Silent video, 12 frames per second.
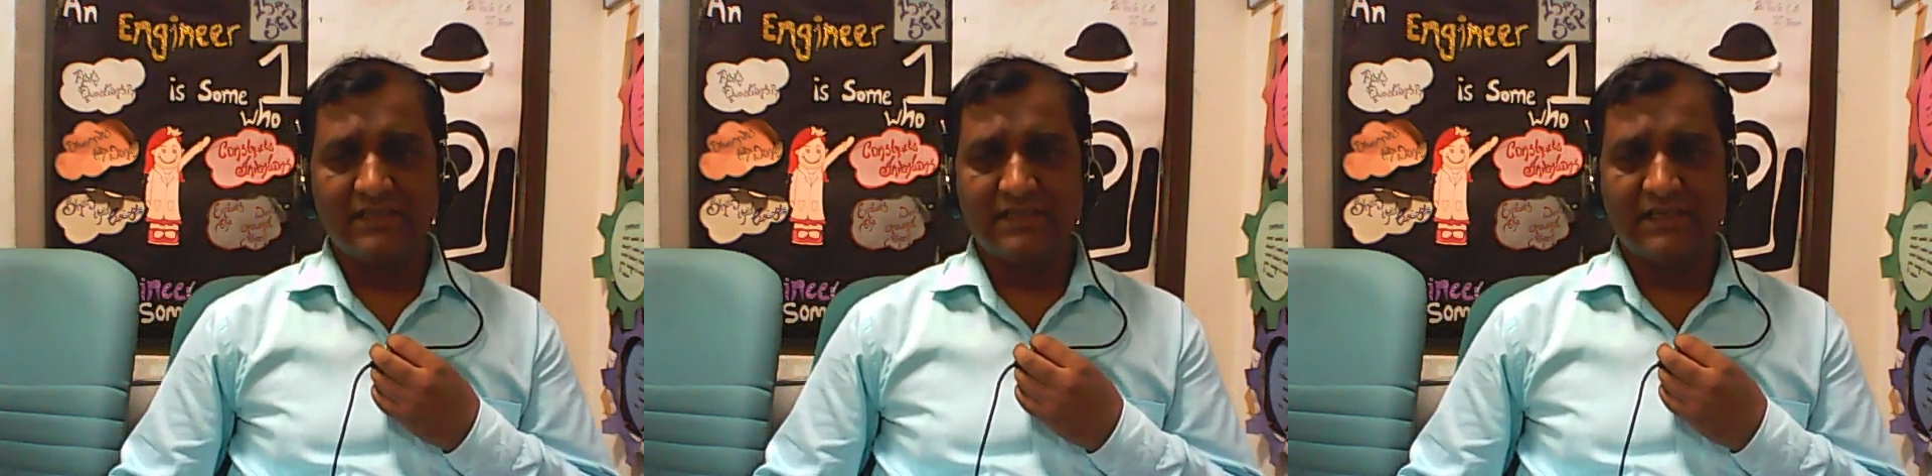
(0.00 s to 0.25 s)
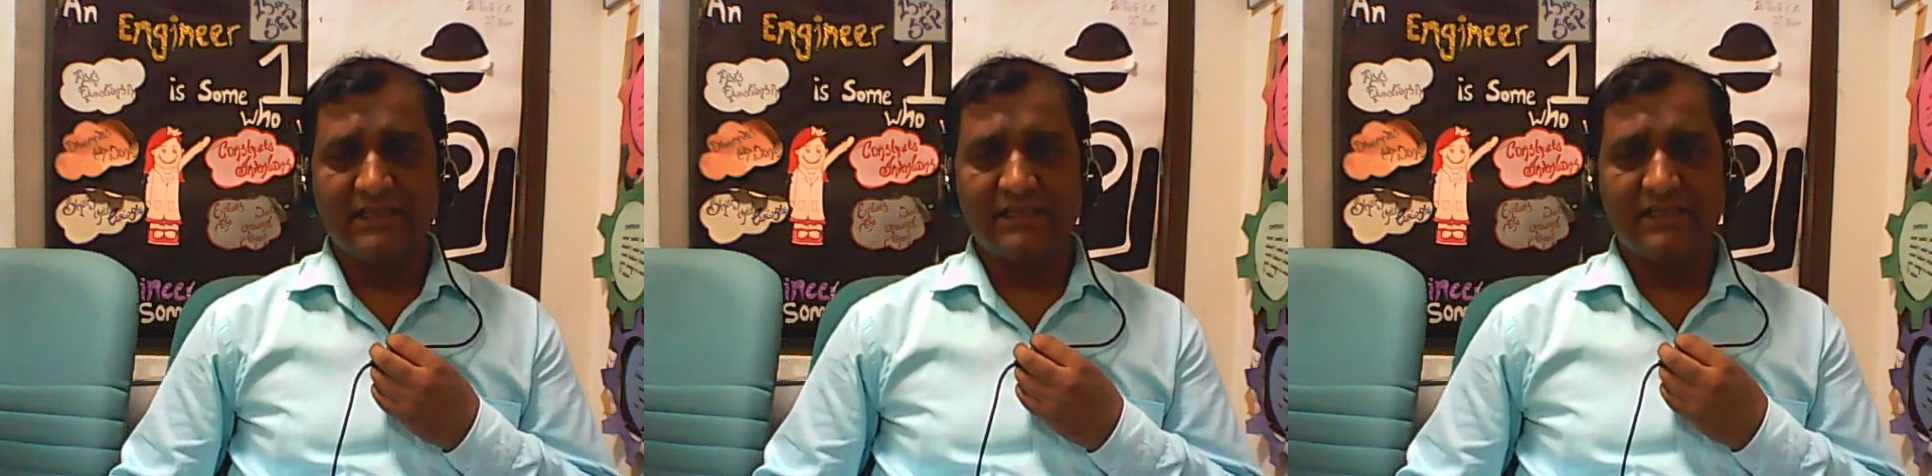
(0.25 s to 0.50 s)

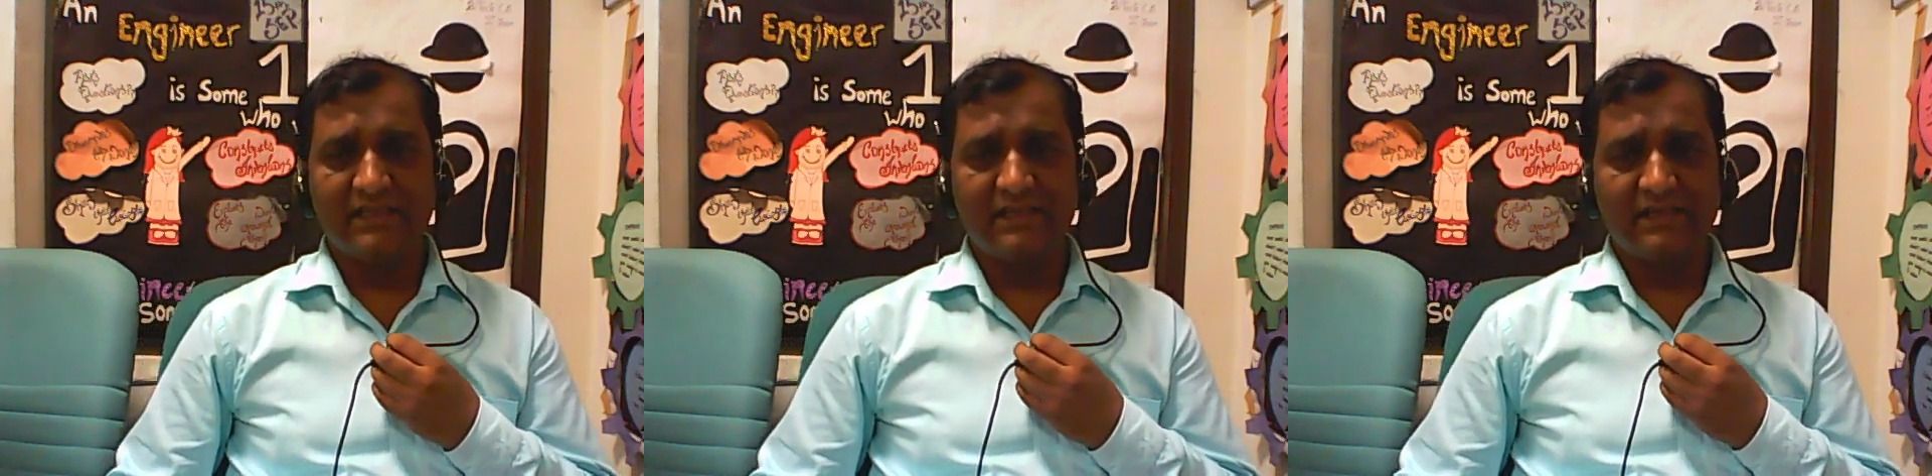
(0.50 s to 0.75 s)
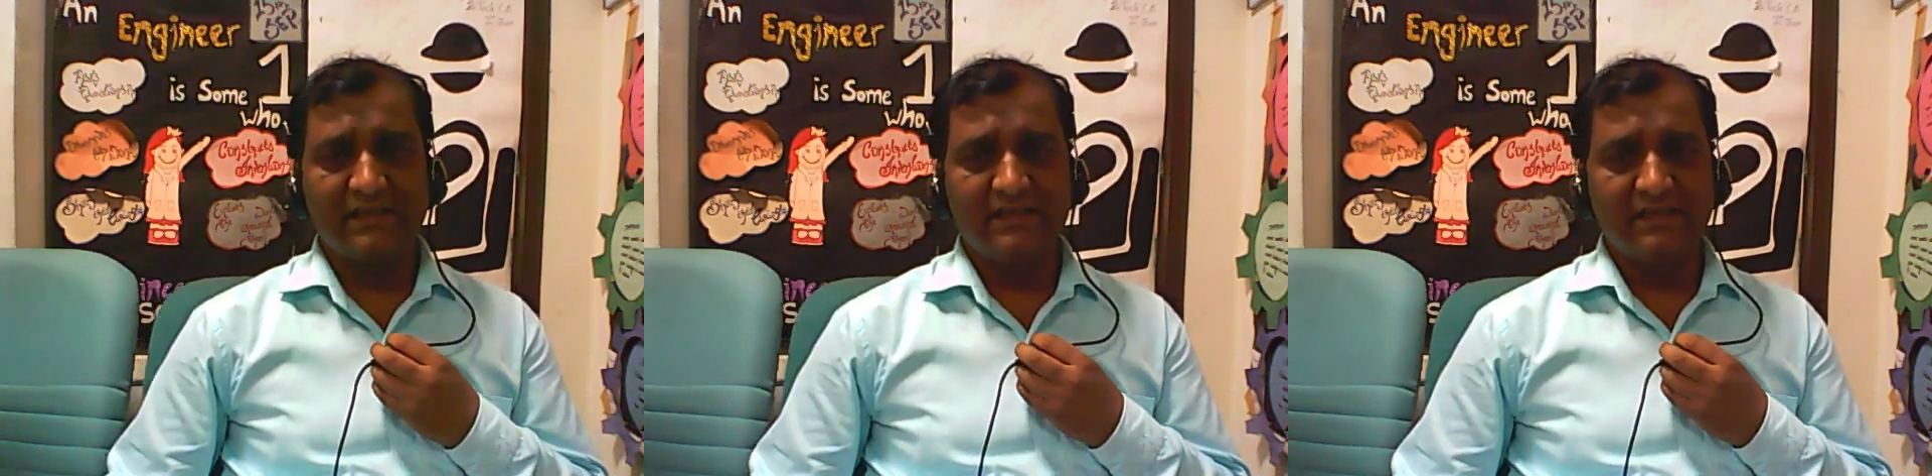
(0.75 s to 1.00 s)
study the
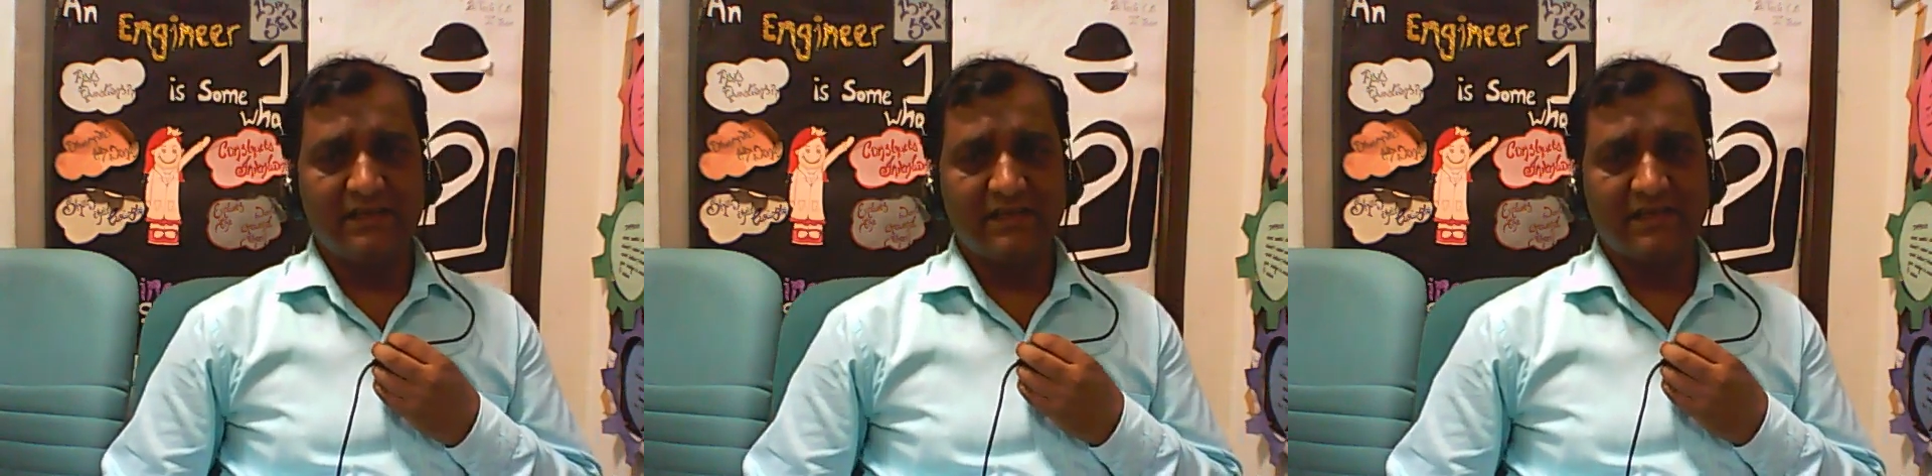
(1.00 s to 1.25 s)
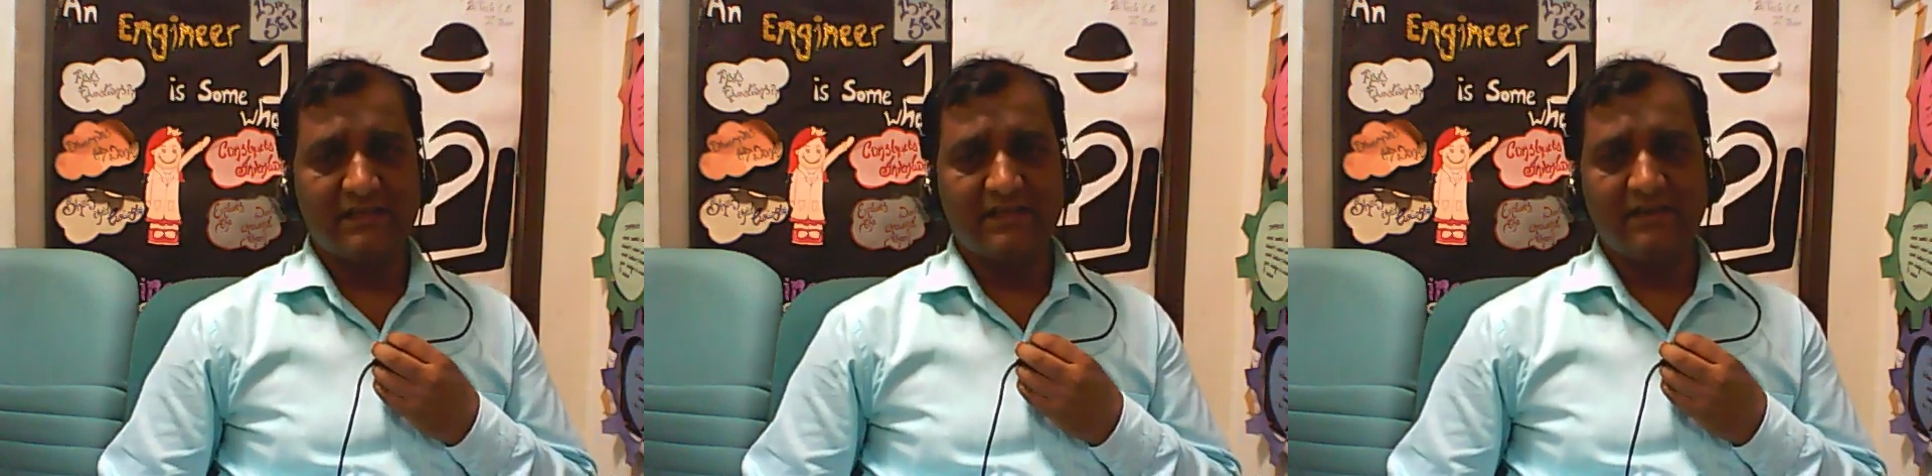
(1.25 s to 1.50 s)

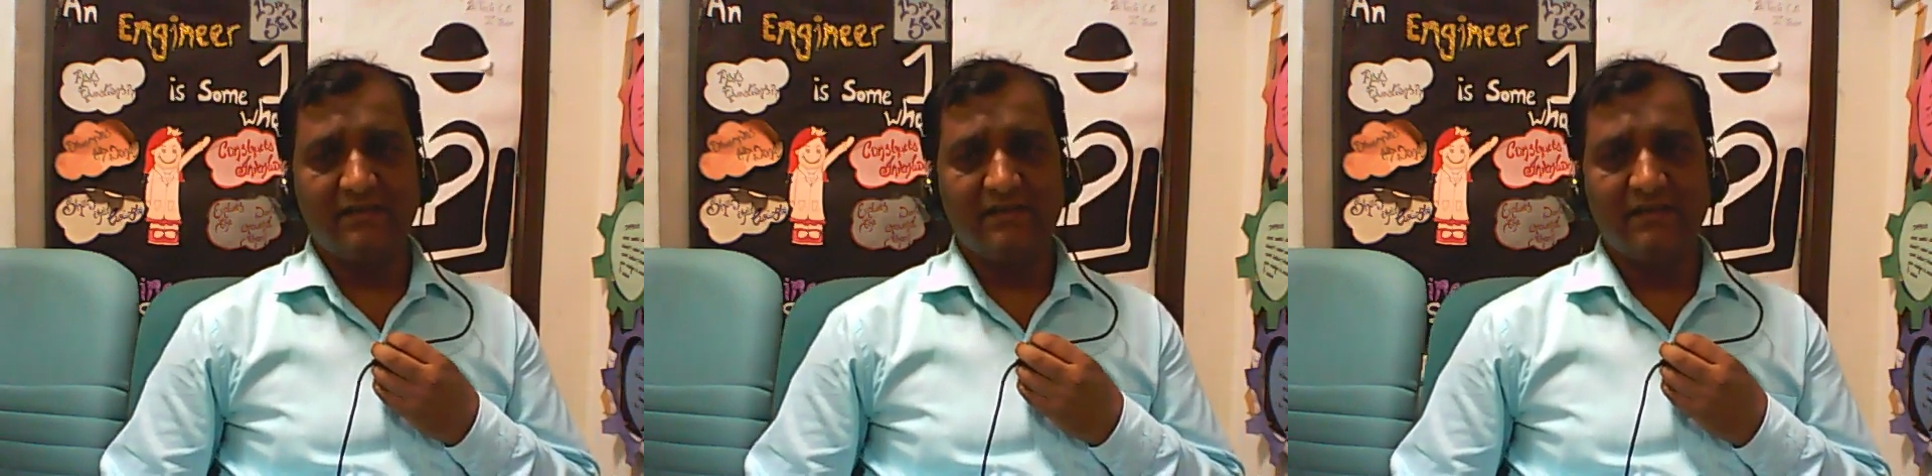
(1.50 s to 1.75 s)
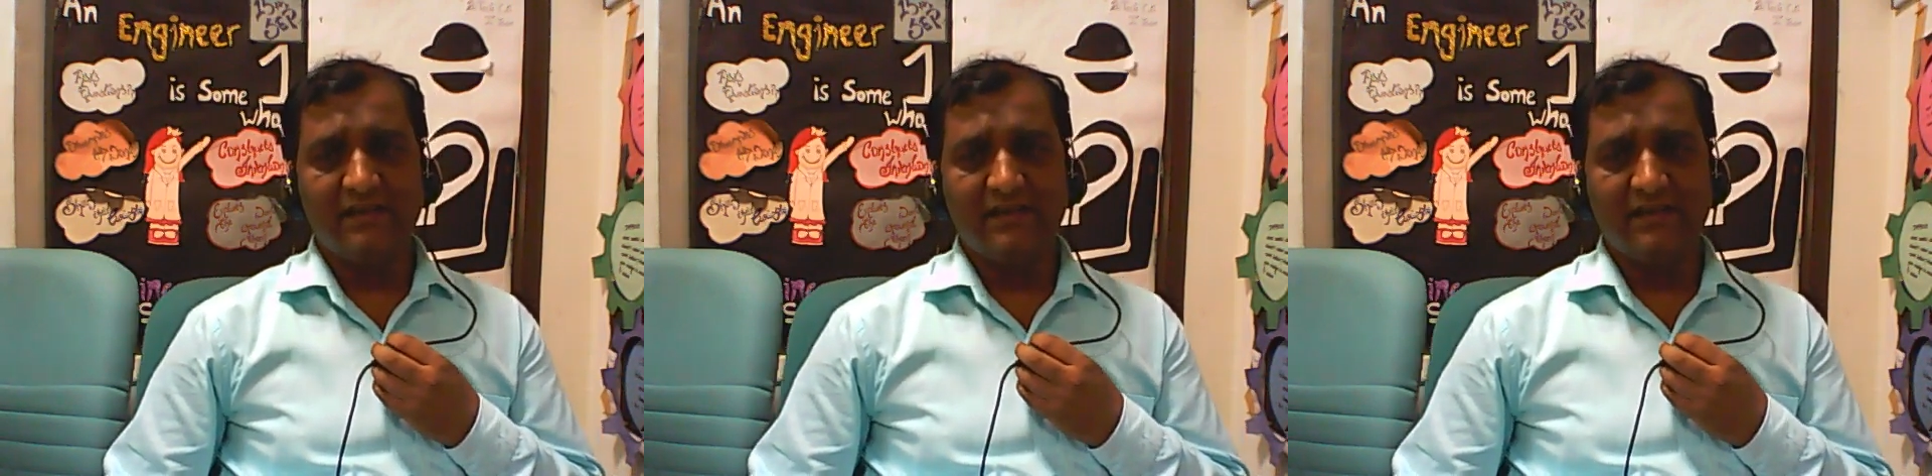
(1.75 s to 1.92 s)
international